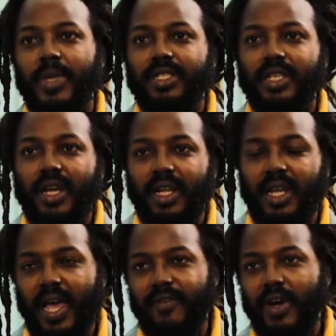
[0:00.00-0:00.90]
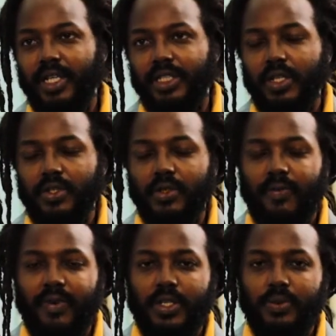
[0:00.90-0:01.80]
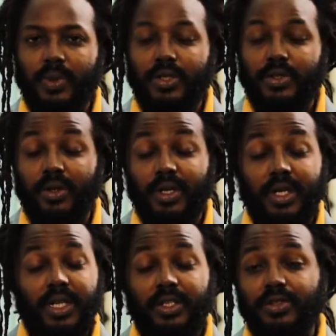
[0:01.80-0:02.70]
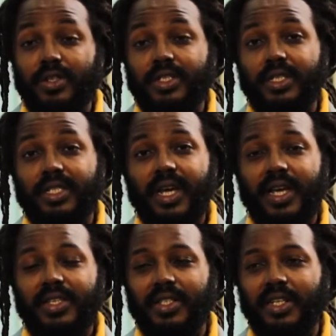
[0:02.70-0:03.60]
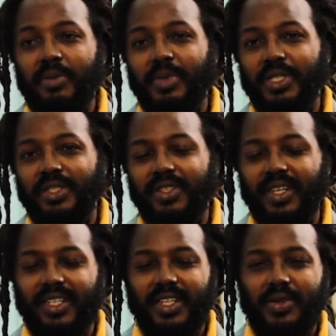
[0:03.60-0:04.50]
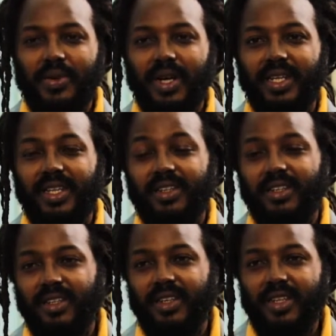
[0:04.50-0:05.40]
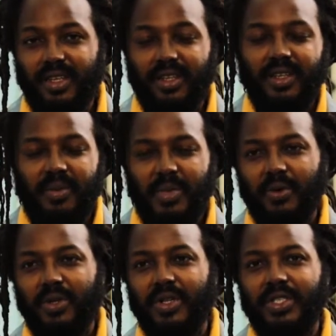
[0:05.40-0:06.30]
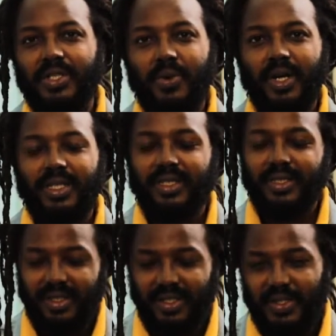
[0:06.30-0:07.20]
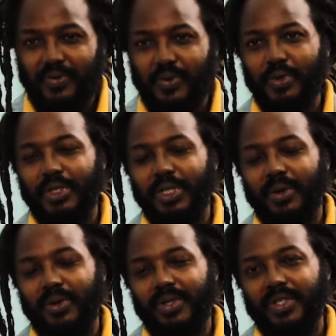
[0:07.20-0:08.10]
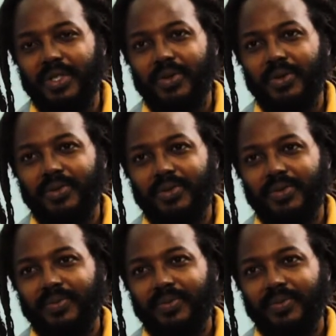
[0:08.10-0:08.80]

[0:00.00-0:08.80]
basically live action stuff as well. So it's just the sky is the limit, you know, and then you know, at the end of the day, we could just see what the future holds, you know?